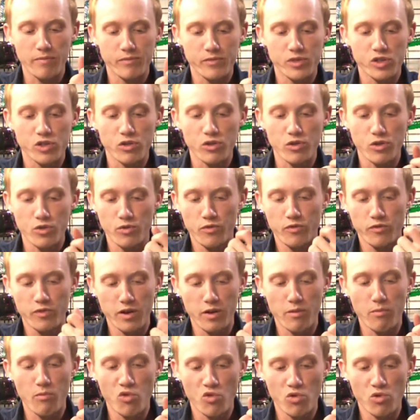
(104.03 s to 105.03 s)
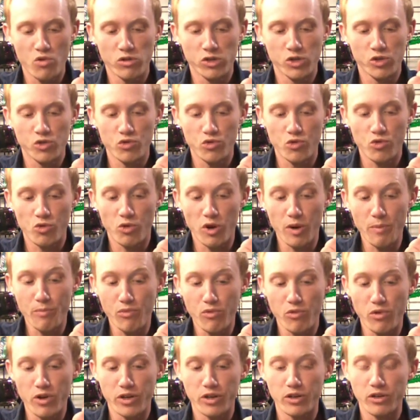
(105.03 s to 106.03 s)
So you've got more to grip
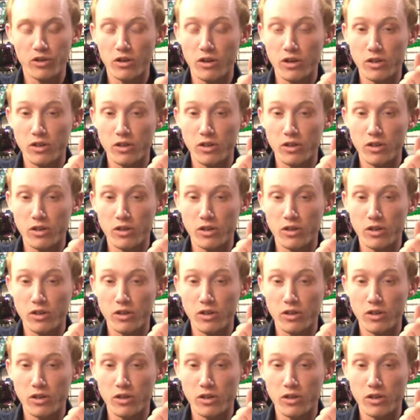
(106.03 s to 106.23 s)
when you're